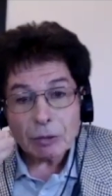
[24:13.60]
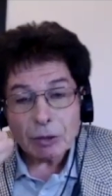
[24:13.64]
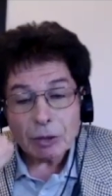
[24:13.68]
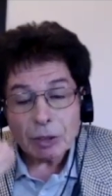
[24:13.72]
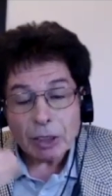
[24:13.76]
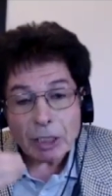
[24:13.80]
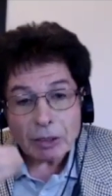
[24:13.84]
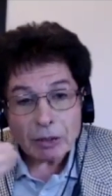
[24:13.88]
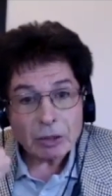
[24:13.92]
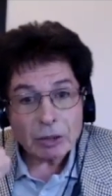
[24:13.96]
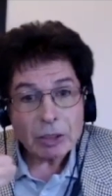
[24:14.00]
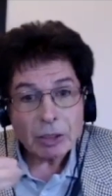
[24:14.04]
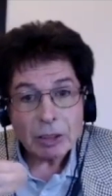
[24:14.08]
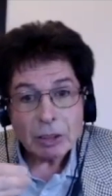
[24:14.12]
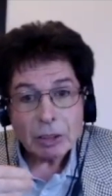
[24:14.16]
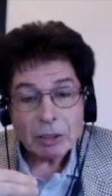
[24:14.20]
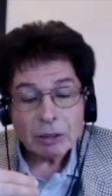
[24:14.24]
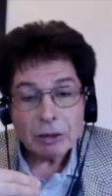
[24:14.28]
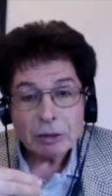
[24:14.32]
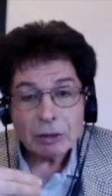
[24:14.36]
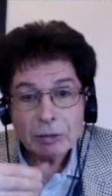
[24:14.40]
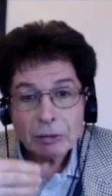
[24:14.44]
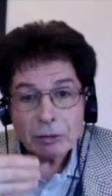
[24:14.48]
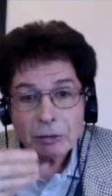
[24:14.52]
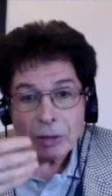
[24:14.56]
get
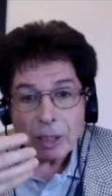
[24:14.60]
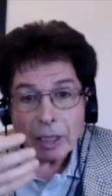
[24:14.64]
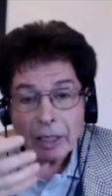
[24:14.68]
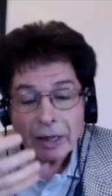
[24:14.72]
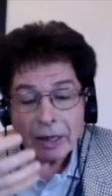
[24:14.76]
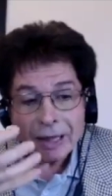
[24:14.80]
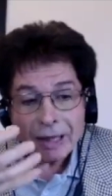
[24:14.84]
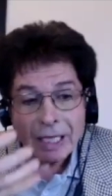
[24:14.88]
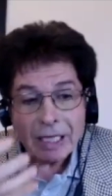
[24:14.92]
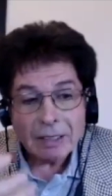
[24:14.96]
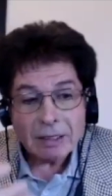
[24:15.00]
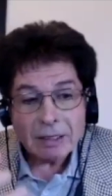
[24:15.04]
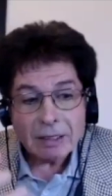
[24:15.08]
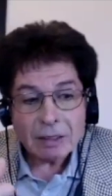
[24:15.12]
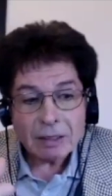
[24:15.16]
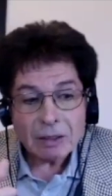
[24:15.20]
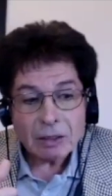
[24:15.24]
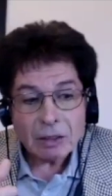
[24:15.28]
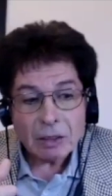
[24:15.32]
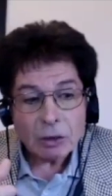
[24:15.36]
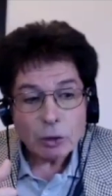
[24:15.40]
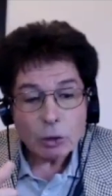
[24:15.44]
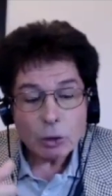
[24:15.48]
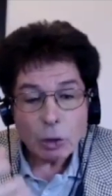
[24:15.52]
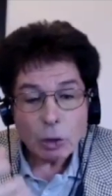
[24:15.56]
the things
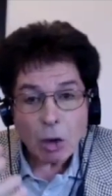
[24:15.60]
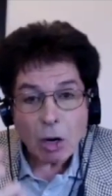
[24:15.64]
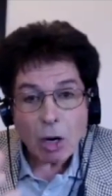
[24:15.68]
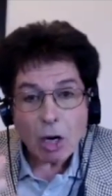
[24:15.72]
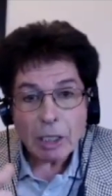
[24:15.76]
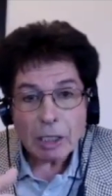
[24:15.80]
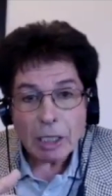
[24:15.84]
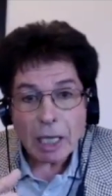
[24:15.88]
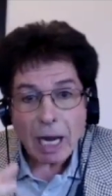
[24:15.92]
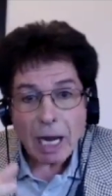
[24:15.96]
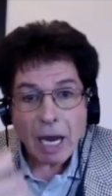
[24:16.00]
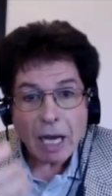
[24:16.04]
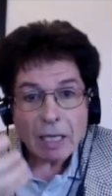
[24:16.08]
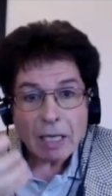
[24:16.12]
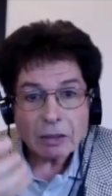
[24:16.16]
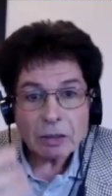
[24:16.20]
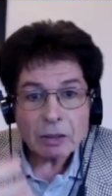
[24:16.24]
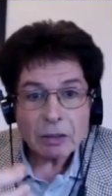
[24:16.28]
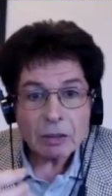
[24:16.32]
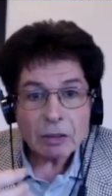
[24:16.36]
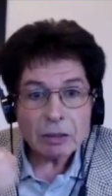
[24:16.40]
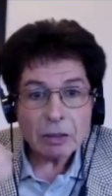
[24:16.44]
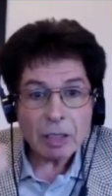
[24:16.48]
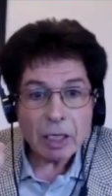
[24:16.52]
done as